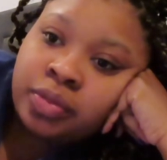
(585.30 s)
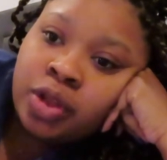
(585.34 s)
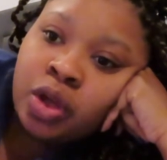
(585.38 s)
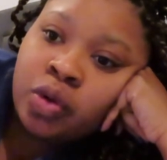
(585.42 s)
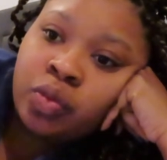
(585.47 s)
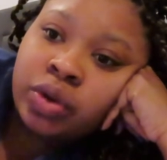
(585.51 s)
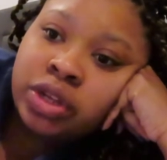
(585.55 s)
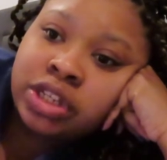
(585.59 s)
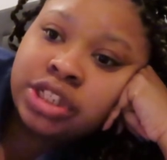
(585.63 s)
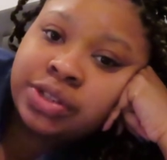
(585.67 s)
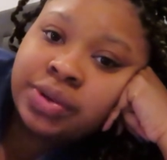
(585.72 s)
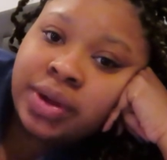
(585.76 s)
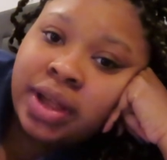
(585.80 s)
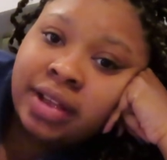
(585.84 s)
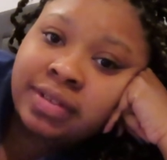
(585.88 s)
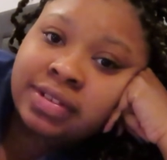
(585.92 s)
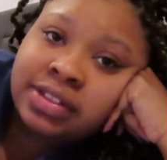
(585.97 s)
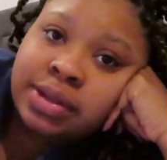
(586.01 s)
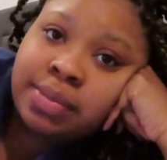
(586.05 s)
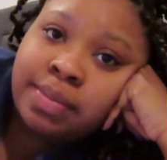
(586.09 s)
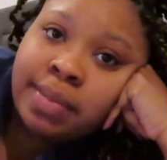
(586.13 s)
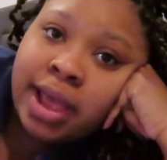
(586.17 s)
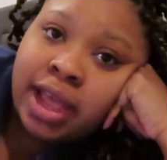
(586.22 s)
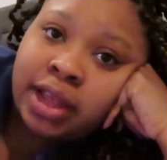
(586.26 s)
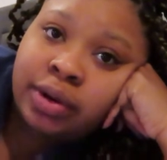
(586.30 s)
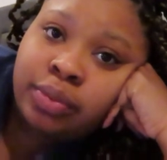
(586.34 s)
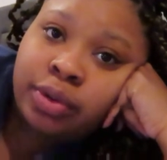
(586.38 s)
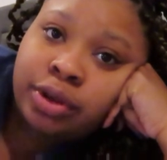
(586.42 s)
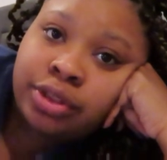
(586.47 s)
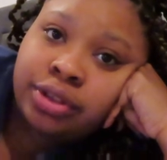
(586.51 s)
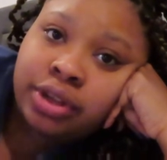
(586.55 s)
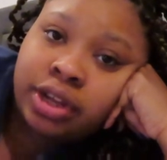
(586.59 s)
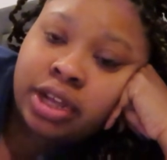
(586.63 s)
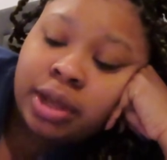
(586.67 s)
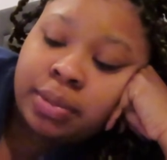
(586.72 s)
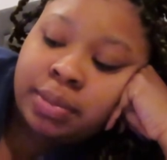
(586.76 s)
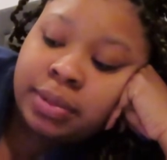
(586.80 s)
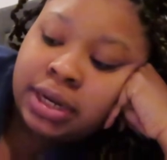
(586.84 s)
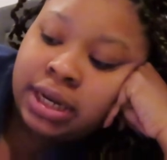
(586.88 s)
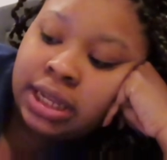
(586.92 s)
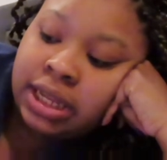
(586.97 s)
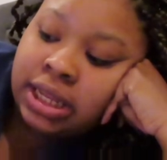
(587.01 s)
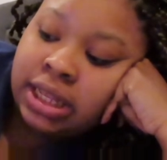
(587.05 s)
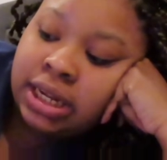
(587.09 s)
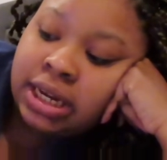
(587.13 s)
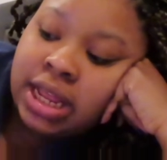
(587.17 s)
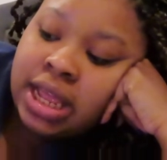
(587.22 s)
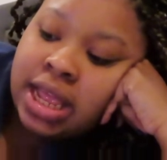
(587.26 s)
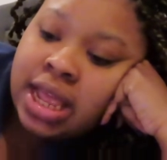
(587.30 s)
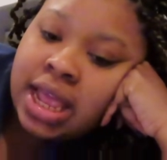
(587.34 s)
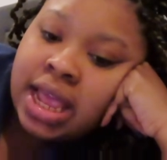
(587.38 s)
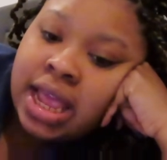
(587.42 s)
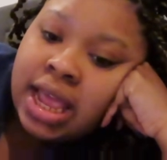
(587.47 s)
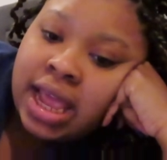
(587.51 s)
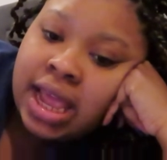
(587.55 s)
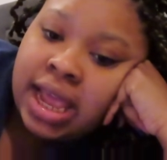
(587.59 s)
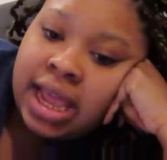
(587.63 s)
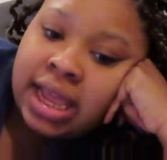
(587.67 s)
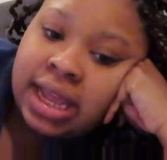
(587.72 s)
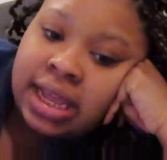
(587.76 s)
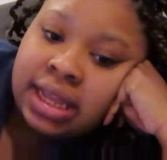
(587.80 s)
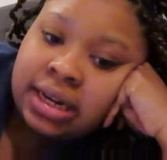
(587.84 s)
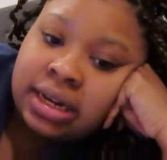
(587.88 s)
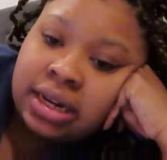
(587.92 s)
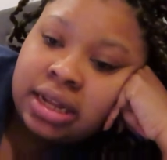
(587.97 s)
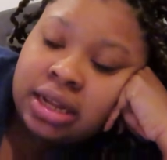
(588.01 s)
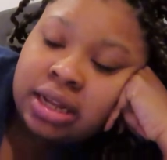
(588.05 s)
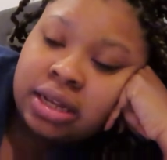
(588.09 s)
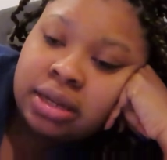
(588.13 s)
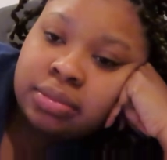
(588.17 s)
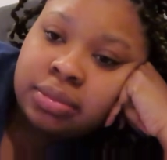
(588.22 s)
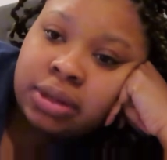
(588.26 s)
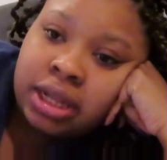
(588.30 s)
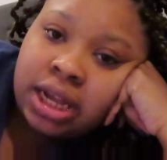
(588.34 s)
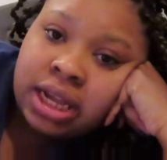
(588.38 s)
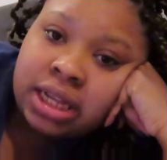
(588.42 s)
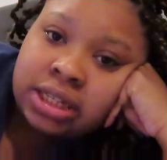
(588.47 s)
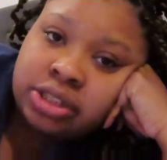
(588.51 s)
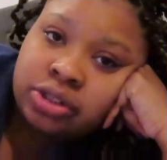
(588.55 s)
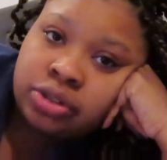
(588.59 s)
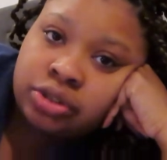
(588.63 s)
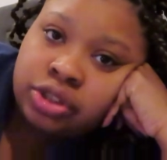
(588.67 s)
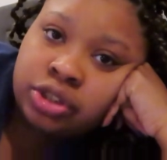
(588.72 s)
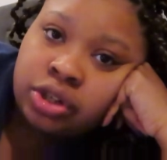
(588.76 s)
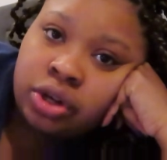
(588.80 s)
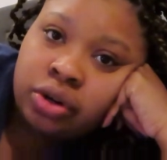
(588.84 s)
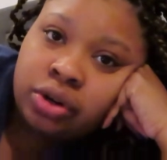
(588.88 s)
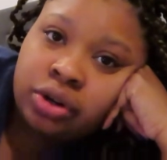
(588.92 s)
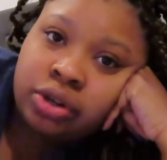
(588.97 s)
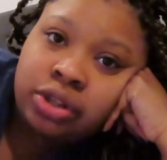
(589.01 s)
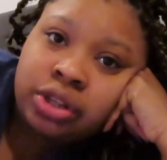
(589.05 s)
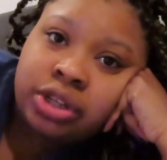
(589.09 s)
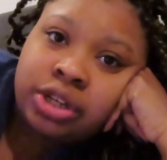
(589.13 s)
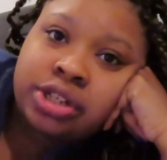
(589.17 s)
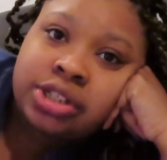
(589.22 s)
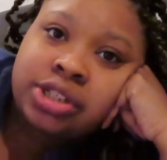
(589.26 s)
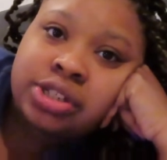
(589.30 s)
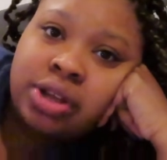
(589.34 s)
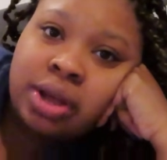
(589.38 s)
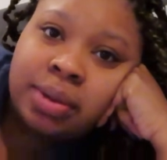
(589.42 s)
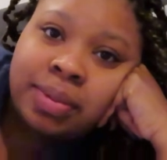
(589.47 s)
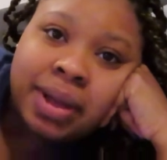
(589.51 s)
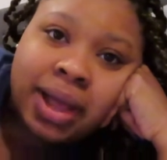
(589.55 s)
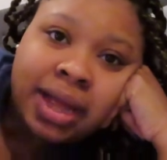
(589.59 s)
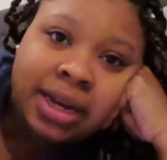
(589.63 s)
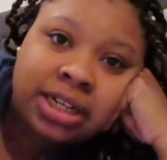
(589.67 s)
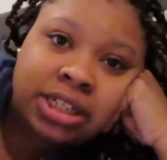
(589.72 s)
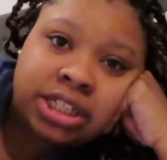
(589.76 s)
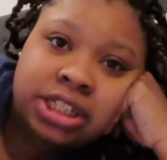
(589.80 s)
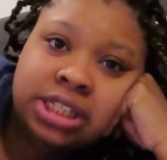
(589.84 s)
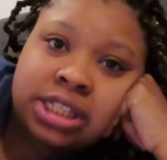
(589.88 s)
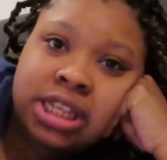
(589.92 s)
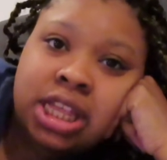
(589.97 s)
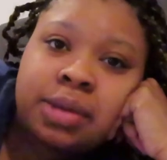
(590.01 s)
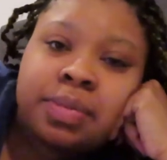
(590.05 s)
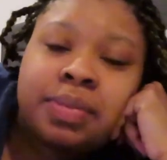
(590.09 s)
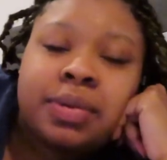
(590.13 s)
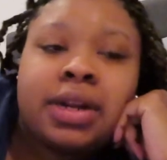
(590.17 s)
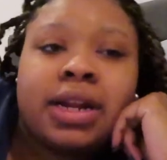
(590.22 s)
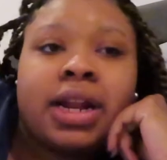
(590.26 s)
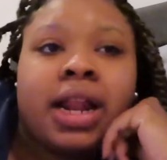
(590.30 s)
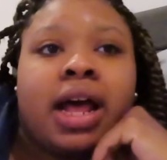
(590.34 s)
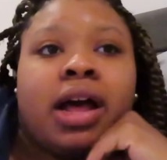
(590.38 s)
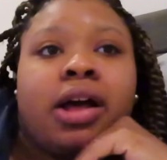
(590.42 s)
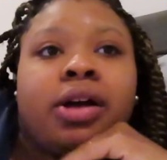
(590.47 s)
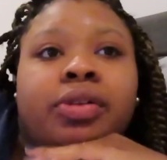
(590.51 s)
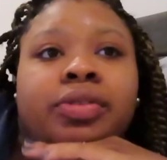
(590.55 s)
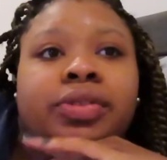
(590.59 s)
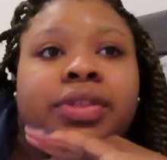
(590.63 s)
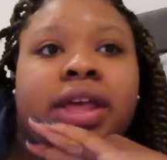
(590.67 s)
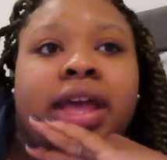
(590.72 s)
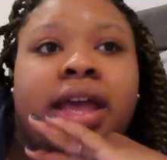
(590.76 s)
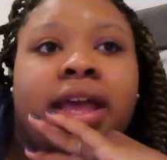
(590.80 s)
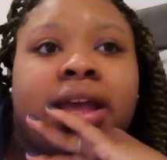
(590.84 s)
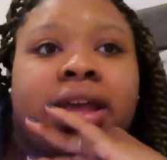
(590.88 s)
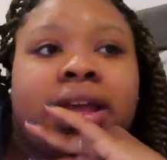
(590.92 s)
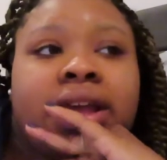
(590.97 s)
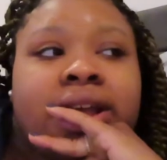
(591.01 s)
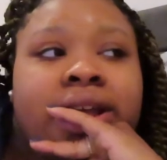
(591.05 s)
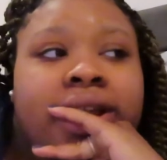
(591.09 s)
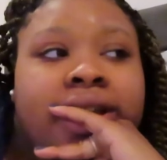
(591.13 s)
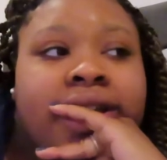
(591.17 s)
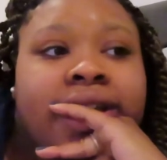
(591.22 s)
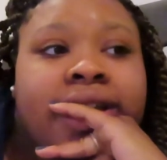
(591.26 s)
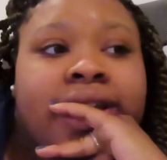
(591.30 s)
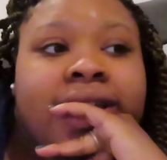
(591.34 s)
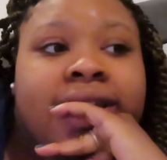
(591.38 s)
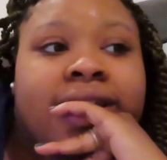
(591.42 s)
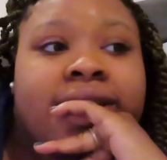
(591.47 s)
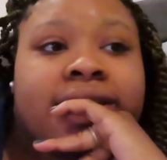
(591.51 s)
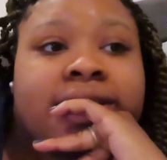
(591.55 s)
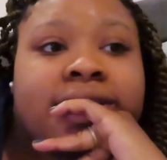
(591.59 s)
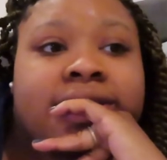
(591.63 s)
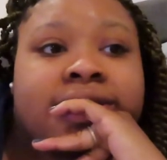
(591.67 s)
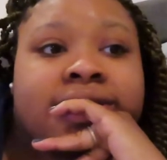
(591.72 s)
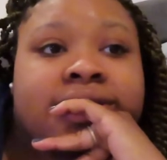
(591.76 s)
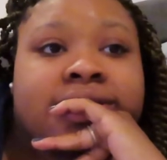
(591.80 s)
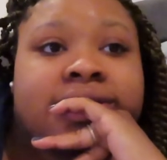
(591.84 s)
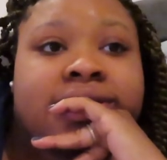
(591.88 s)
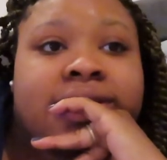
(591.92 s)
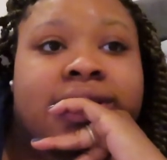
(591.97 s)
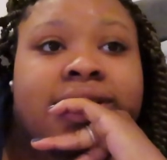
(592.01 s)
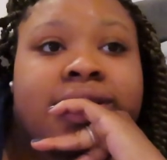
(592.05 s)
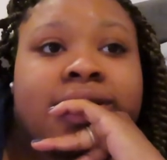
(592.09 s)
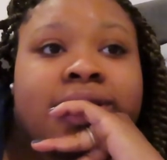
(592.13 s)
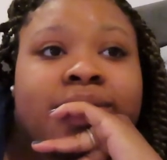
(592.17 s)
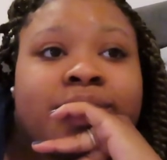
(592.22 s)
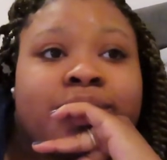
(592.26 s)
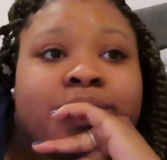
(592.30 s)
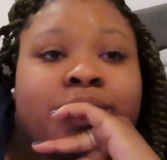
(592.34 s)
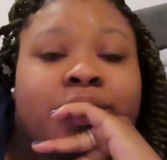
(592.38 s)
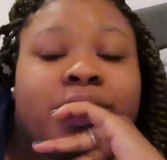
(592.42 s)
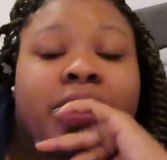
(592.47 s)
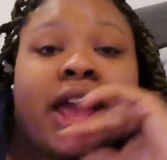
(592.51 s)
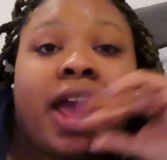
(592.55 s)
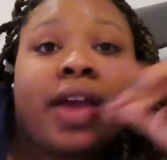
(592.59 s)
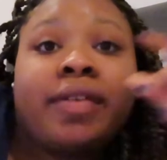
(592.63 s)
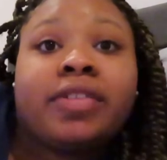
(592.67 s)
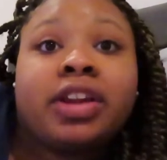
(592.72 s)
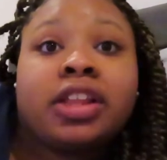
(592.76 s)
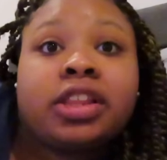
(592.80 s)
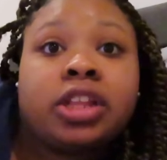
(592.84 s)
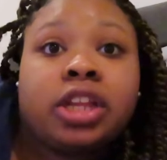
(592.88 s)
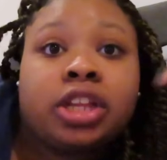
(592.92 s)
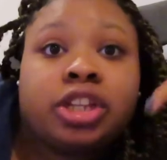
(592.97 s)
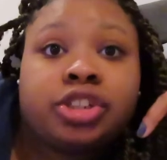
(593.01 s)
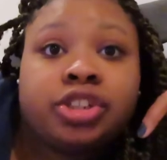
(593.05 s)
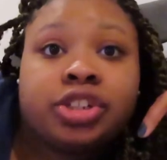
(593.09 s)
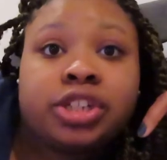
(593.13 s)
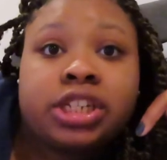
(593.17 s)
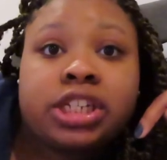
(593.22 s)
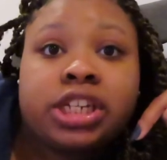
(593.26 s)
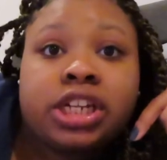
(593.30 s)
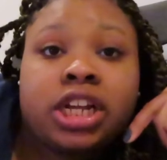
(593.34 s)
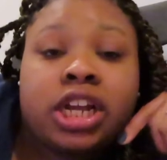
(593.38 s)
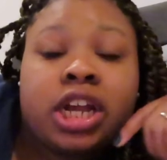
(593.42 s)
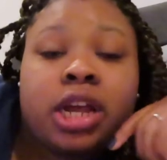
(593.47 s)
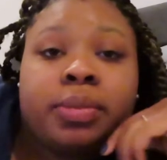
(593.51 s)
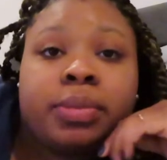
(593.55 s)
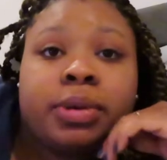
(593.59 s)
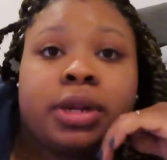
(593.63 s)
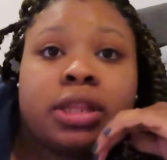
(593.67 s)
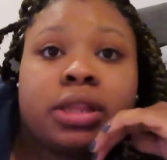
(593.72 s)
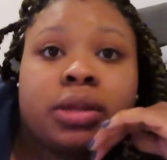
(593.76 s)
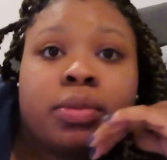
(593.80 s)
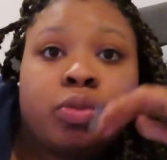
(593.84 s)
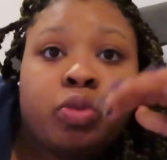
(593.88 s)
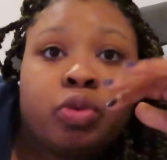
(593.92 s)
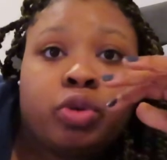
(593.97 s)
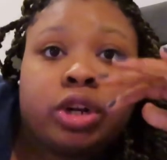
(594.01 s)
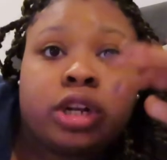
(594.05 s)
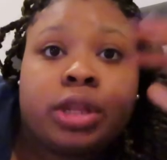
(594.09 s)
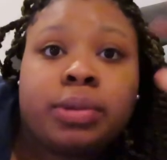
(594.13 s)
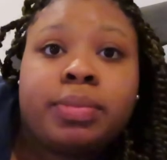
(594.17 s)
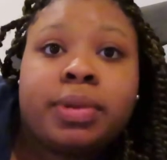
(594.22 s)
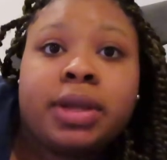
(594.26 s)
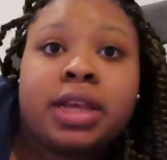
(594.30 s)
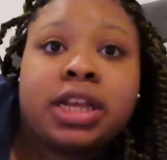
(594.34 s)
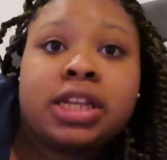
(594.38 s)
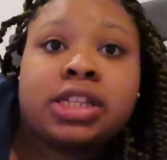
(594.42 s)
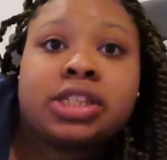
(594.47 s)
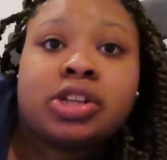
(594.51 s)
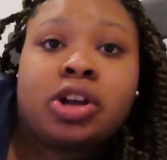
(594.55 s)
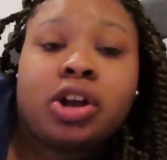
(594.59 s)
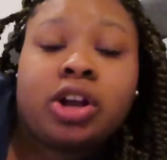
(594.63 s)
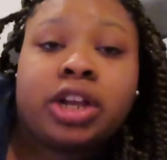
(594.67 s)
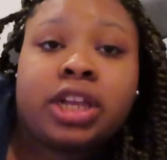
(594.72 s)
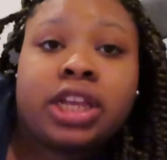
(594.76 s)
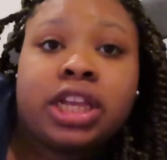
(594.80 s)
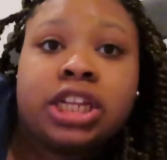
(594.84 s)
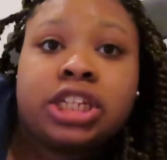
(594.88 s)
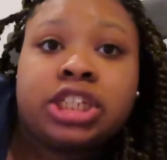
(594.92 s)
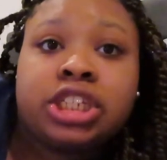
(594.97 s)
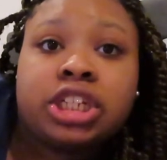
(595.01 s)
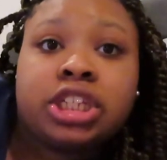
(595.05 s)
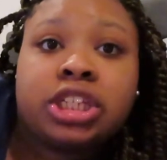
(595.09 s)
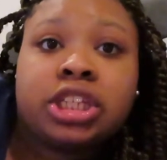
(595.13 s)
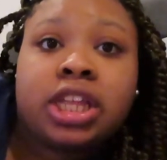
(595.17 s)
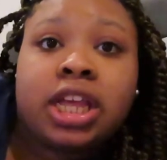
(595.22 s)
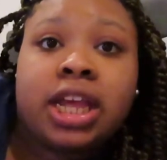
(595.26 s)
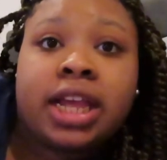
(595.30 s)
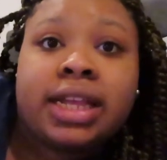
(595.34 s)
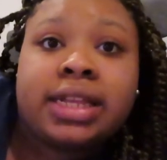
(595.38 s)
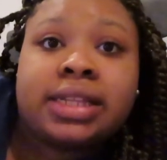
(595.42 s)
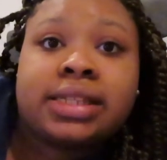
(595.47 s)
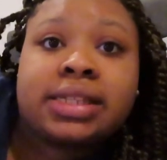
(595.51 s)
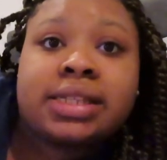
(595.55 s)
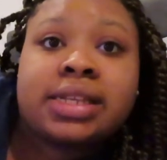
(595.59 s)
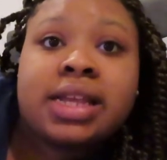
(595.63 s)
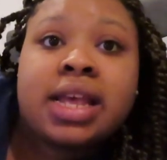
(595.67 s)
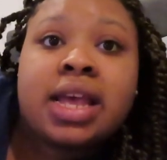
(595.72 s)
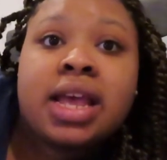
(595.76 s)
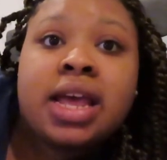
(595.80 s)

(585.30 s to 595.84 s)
we do have some bad weather coming in and um, like I told y'all earlier so I'm kind of just keeping an eye on that and um, we have an electrician coming in the morning because our kitchen lights